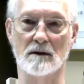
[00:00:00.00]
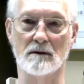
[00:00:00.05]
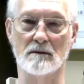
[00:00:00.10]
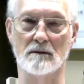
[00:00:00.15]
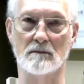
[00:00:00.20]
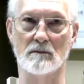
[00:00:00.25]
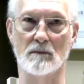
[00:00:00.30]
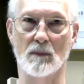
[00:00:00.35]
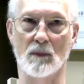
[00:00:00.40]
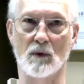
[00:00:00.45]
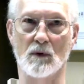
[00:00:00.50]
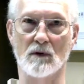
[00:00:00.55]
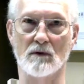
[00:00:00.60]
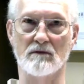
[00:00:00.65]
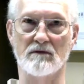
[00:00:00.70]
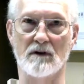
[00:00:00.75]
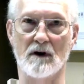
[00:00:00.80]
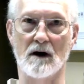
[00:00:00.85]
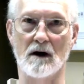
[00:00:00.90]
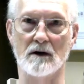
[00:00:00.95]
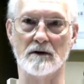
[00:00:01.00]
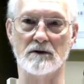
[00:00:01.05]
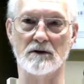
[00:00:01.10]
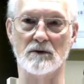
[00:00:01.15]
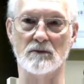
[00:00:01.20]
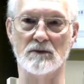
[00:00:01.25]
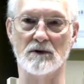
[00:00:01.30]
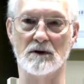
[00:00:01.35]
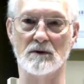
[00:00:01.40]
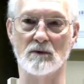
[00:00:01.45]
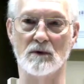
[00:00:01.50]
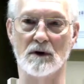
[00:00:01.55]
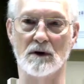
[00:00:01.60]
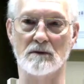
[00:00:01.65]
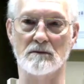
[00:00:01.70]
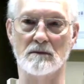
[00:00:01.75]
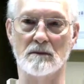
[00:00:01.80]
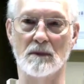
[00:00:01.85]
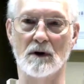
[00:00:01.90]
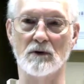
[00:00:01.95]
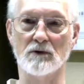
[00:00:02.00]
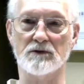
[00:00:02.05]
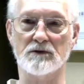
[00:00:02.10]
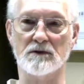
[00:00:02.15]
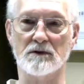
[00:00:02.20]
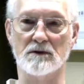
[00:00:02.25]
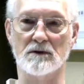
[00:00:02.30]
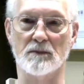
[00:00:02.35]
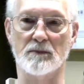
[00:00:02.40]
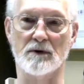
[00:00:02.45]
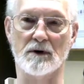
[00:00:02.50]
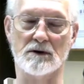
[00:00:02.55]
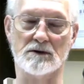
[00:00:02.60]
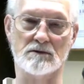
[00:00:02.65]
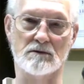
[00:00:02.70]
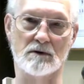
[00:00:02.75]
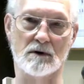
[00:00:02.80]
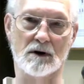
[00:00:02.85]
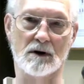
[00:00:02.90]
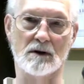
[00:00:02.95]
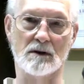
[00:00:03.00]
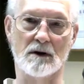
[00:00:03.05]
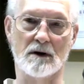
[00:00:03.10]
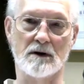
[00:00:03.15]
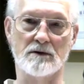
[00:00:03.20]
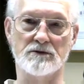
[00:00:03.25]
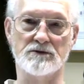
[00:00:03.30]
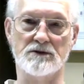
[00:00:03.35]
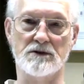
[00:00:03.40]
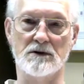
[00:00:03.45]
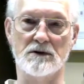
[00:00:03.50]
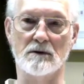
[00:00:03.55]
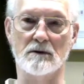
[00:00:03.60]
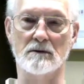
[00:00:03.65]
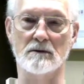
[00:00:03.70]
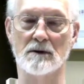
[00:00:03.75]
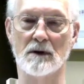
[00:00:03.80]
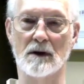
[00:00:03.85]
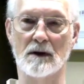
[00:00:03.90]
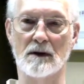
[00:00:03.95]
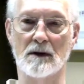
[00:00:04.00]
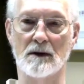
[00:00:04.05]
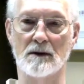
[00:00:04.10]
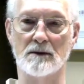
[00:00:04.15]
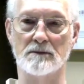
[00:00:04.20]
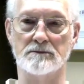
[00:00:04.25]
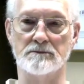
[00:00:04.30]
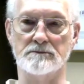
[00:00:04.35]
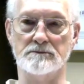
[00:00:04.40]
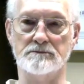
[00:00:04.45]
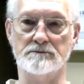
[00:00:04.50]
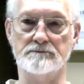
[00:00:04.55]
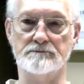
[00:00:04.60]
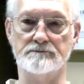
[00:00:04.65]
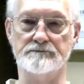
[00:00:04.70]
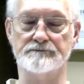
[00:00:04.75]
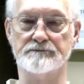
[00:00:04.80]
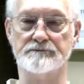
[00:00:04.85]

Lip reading: more volume than what most of the pressure regulators do. um,